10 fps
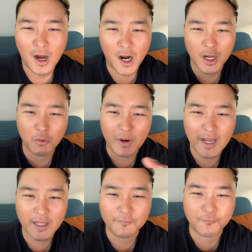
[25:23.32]
Are you
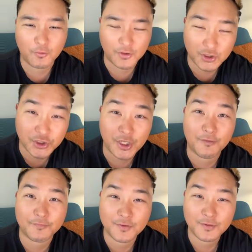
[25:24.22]
ready for the
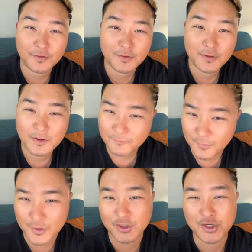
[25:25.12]
shift,
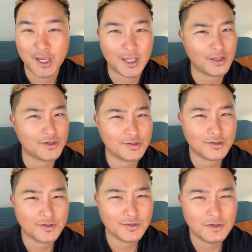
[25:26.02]
for the change,
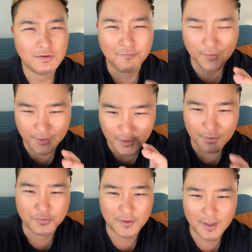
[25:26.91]
for the
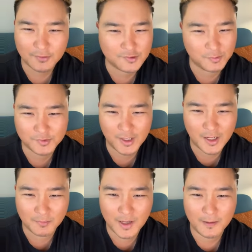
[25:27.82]
new thing? Someone
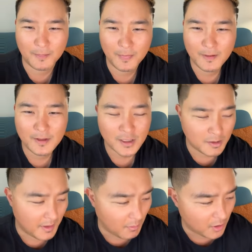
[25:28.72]
say amen.
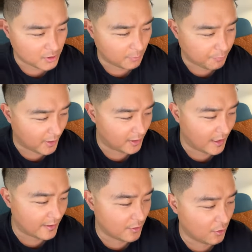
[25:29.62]
Come on, I want you to pray a
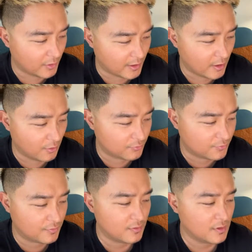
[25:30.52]
lot of the Holy
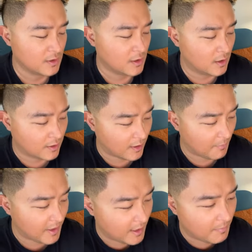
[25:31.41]
Ghost.
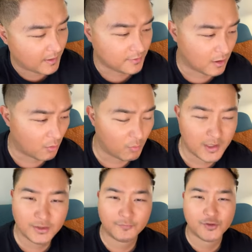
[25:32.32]
Rabba Rabba, there are
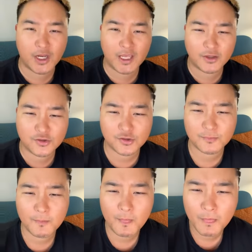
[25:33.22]
winds of change.
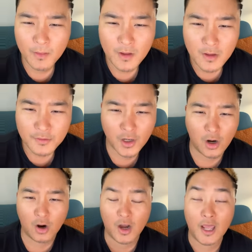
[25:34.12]
There
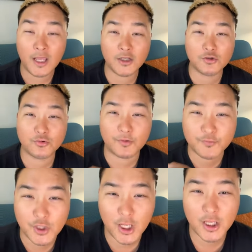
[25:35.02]
are angels
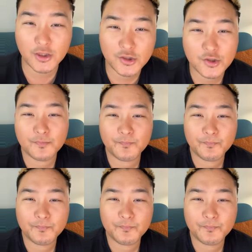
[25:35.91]
of change.